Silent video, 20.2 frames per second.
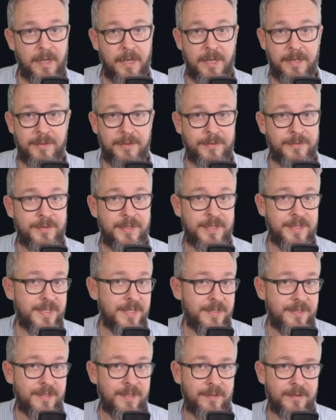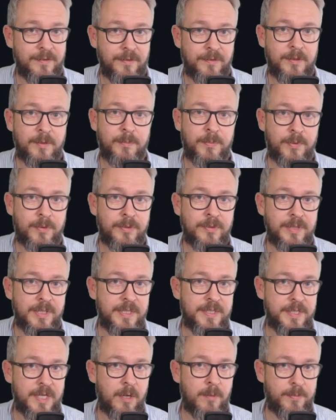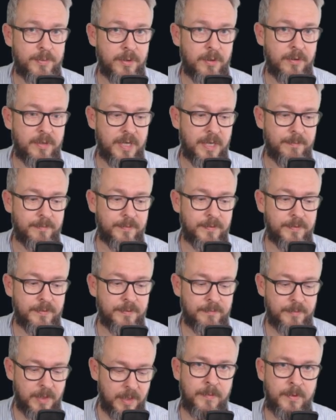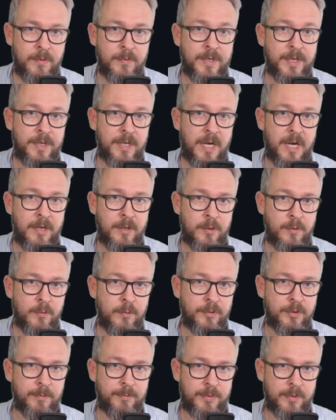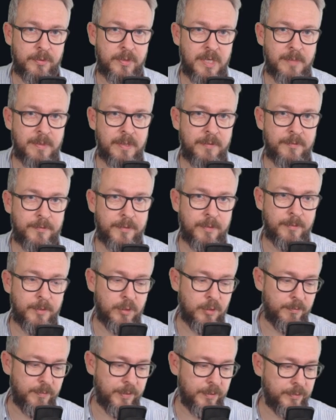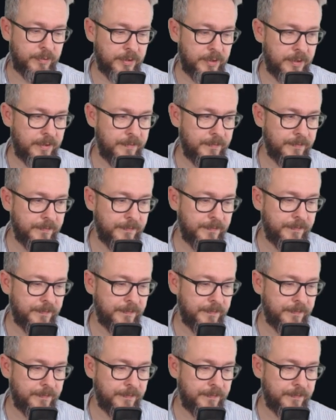And this is it, the board is now programmed. You can unhook the programmer from the computer,